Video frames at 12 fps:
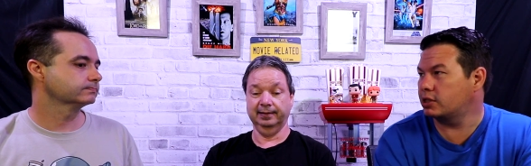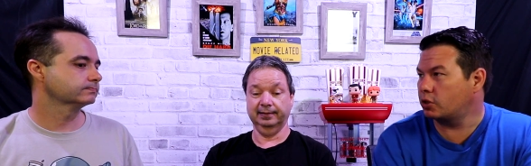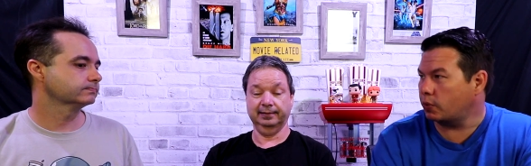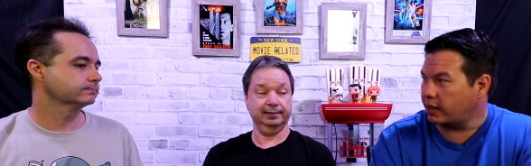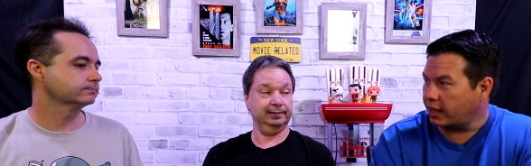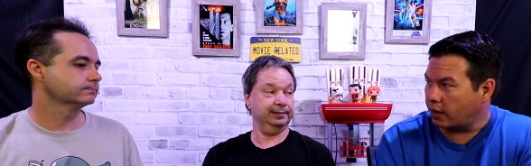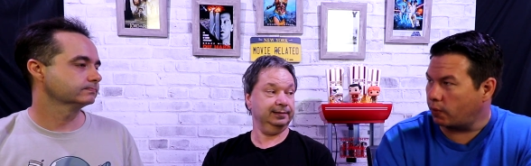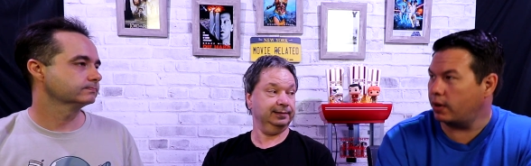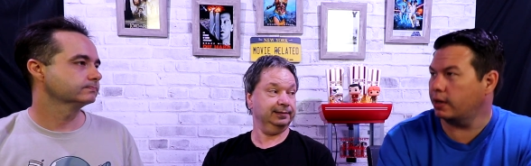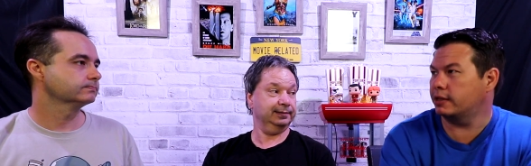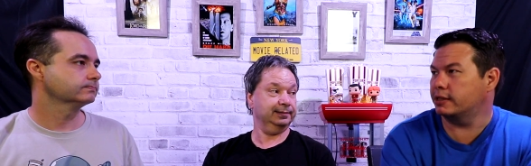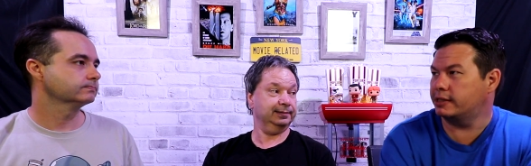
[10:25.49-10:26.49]
Speaker 1: is the one that I
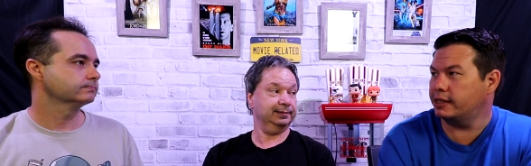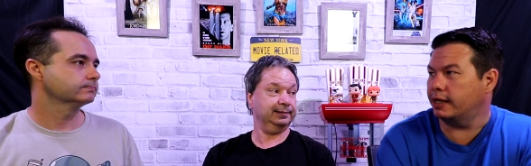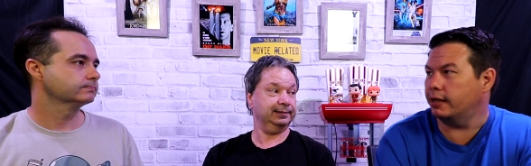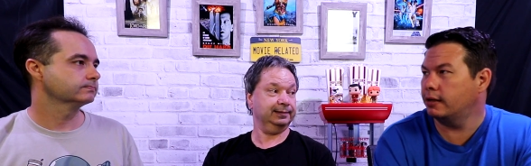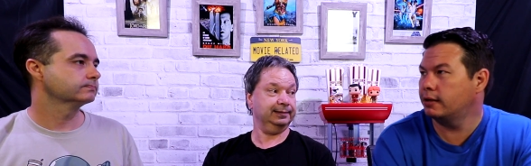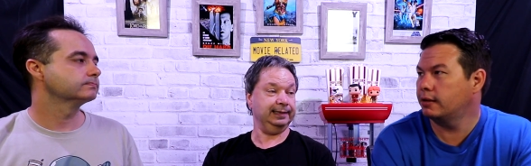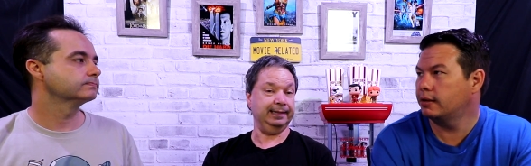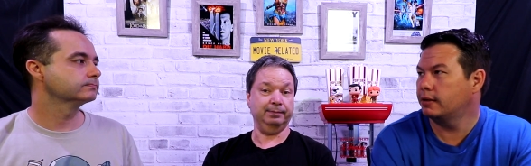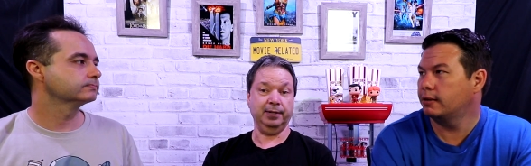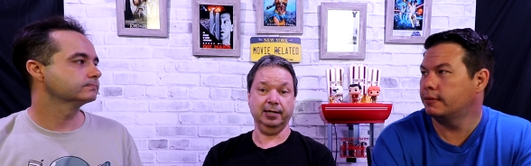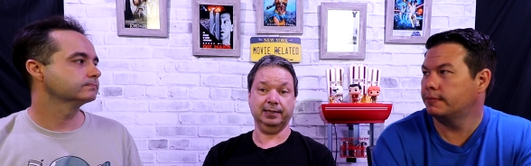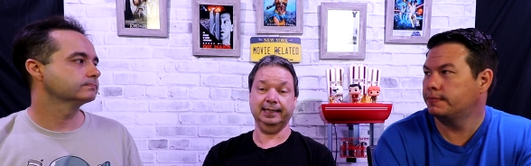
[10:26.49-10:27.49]
wanted to see. Yeah,
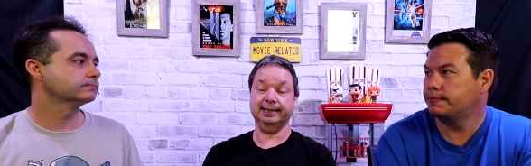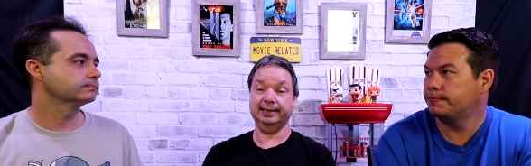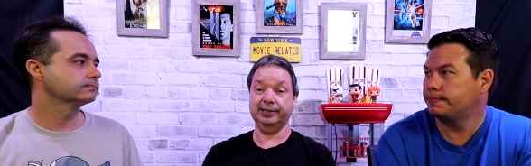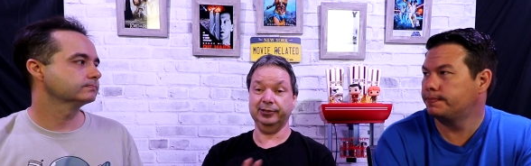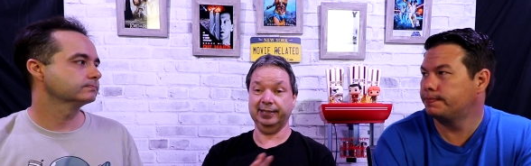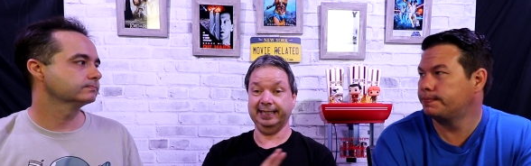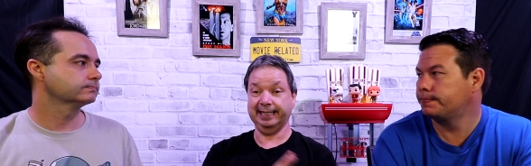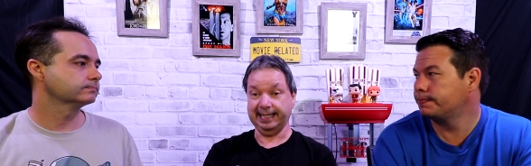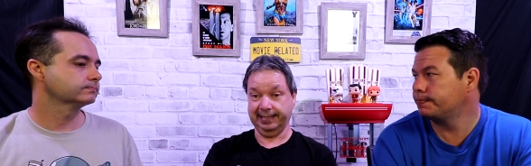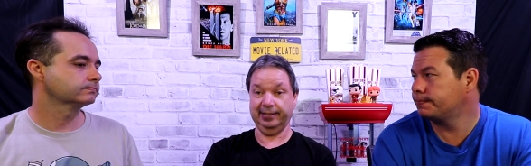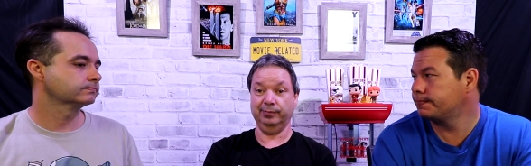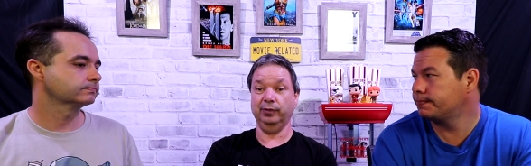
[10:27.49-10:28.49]
Mark doesn't usually get
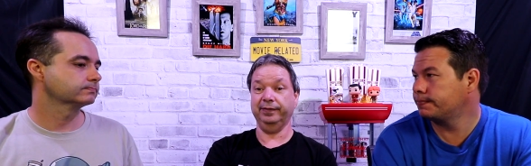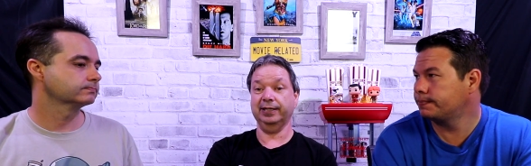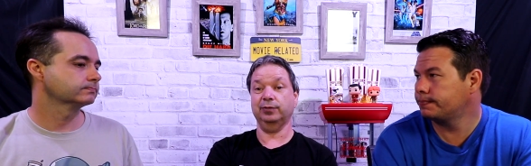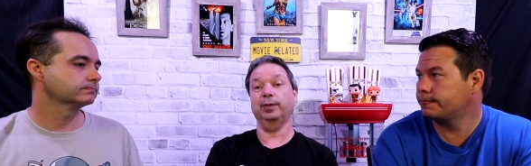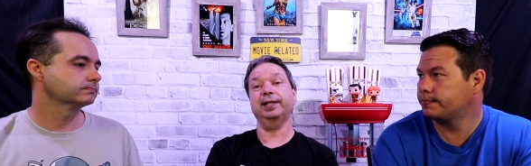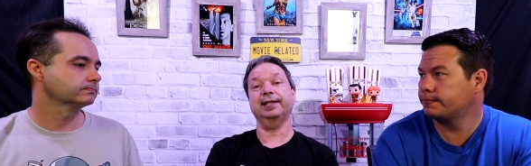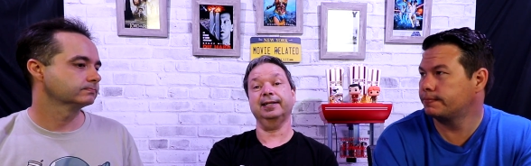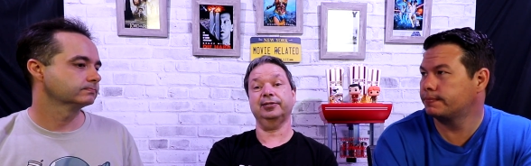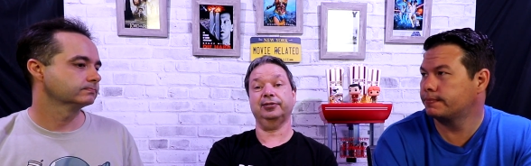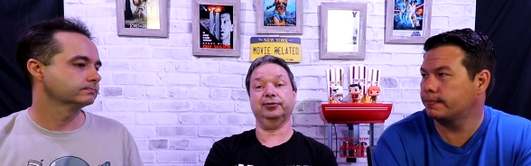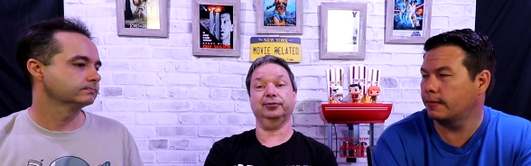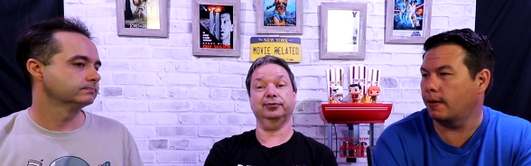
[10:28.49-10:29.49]
to the movies with
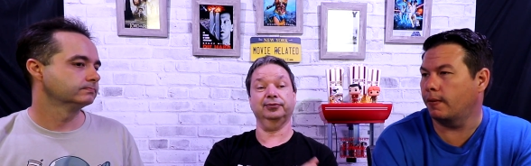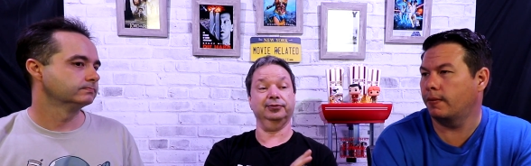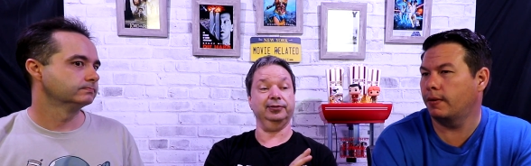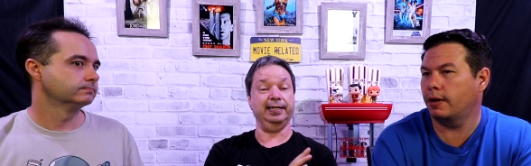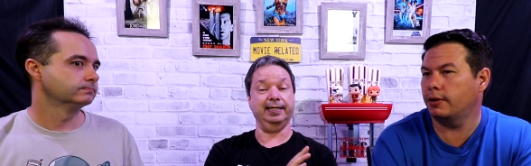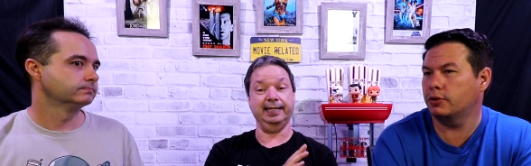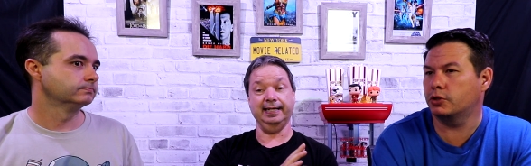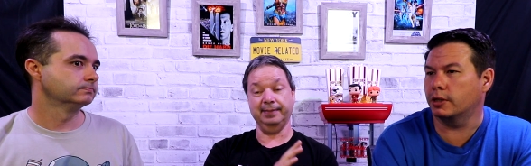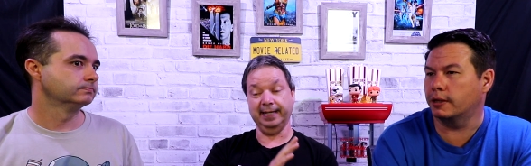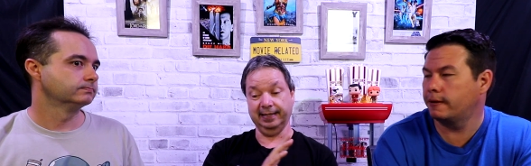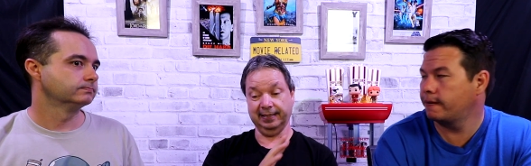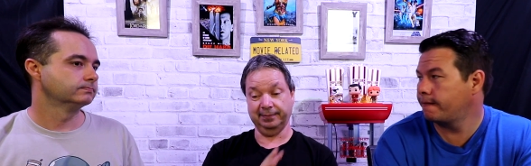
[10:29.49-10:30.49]
us. No, and usually. he
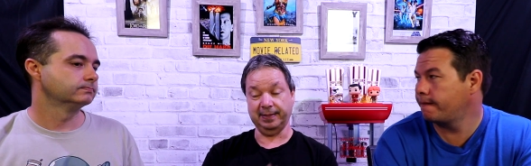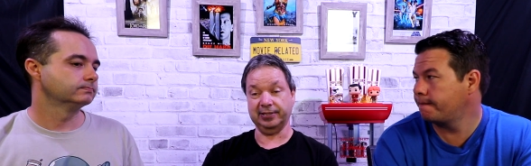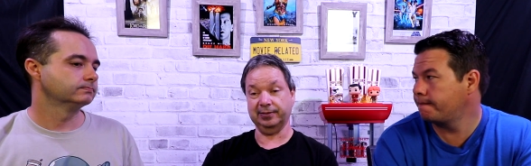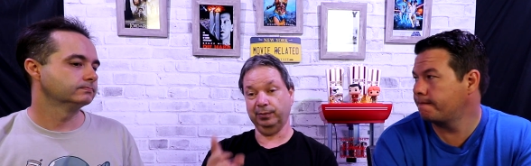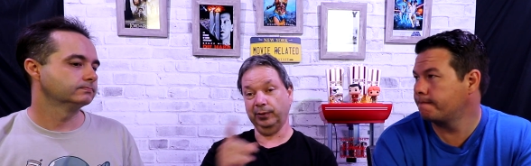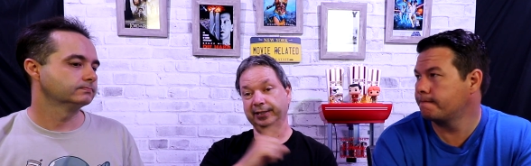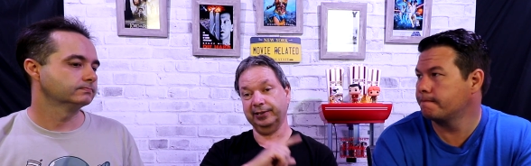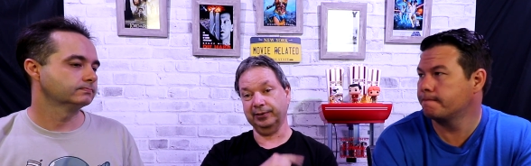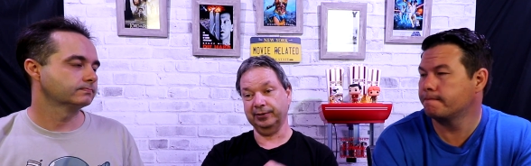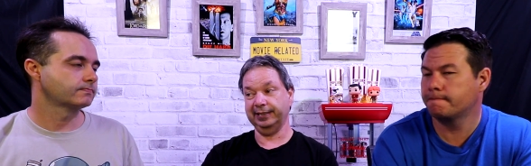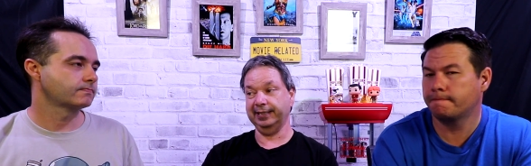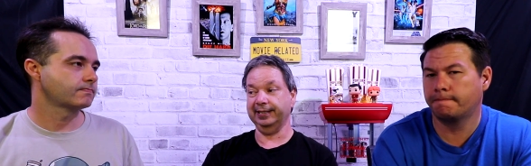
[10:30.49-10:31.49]
made a special point to go
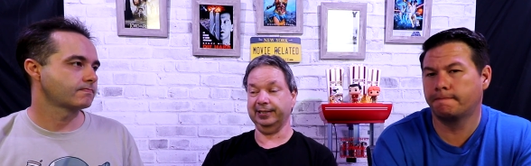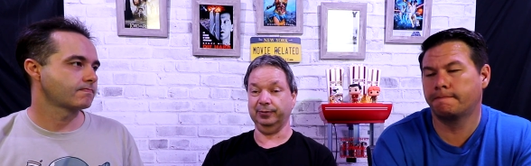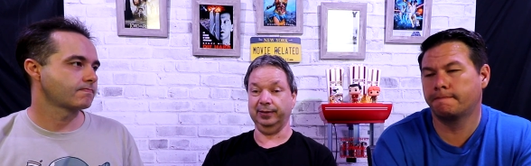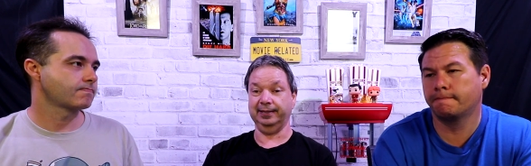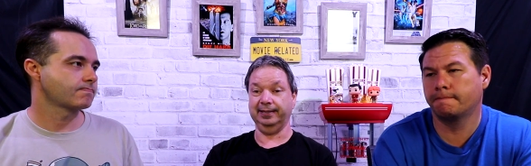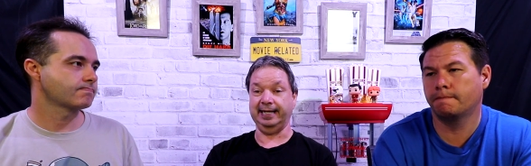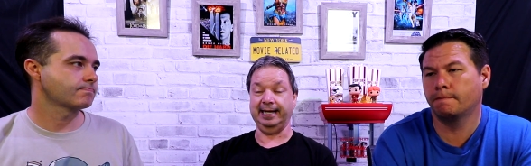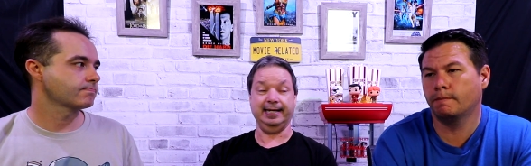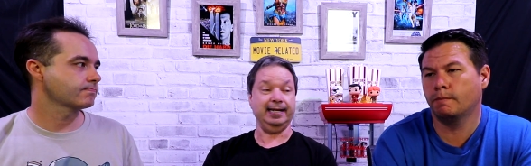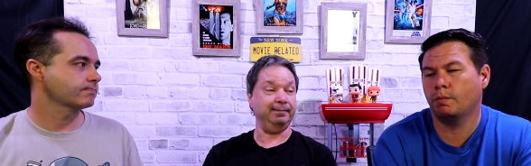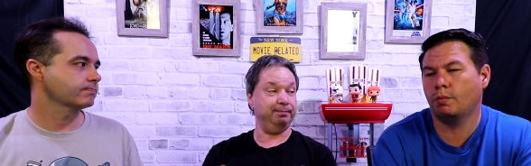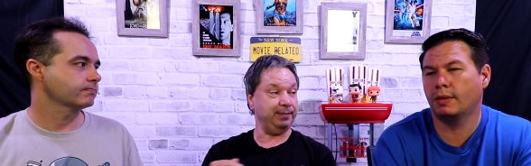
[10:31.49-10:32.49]
see this one, and
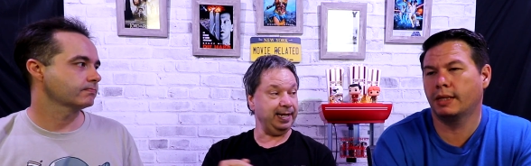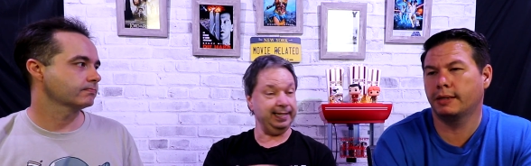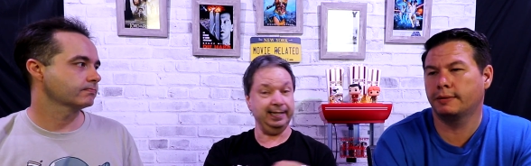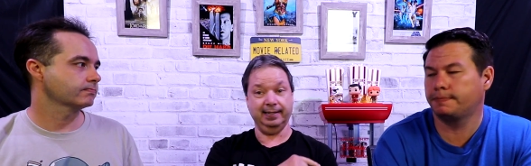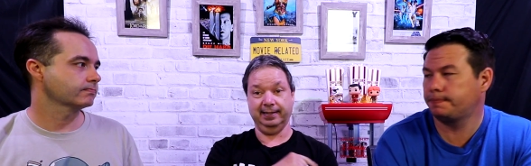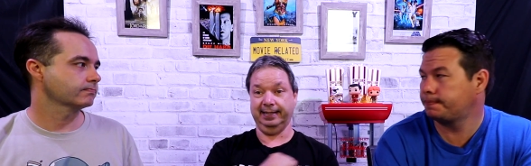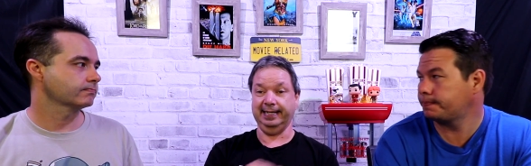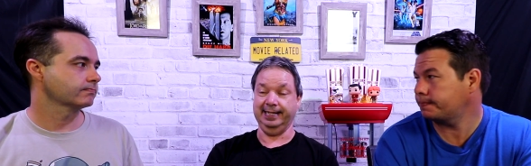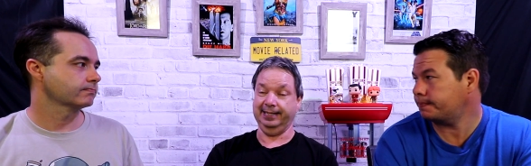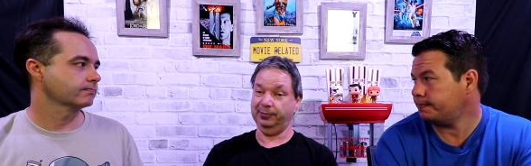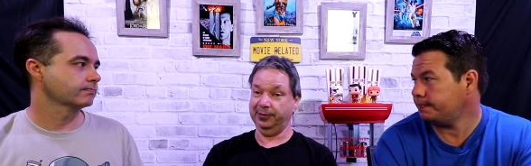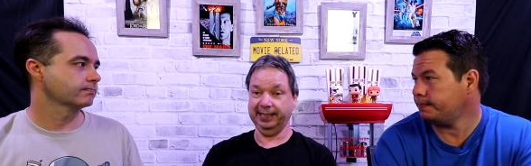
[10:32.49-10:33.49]
I bet you
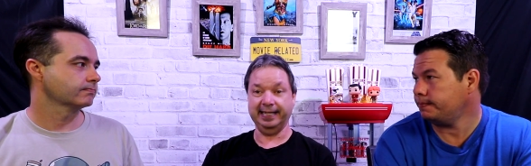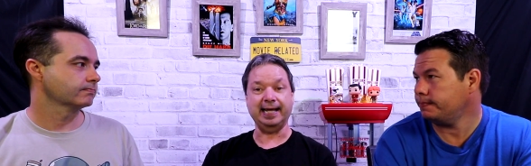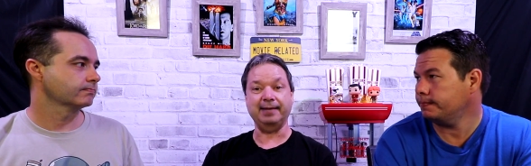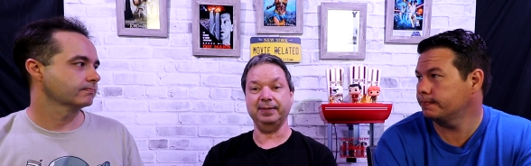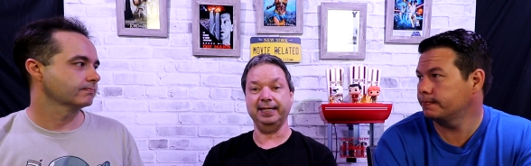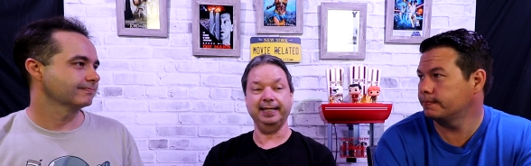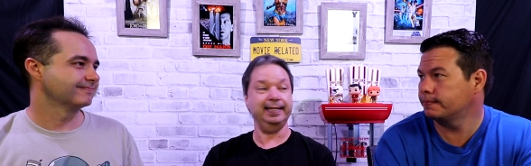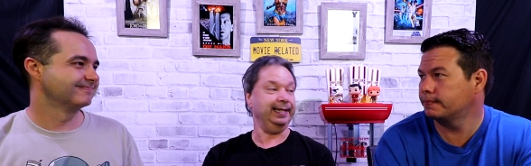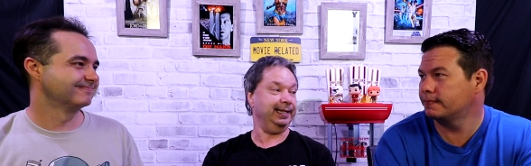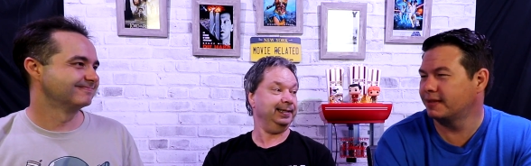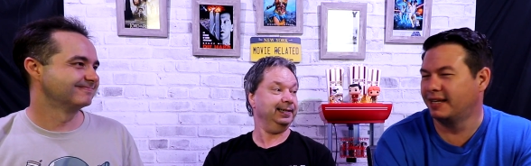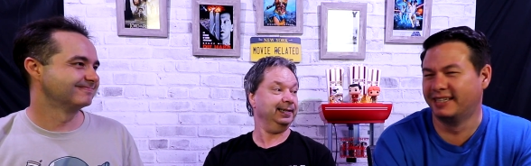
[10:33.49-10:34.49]
he's really happy he
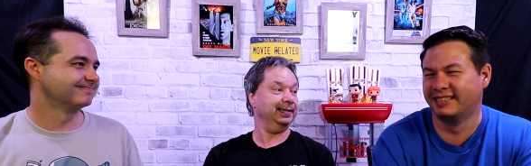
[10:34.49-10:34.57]
did.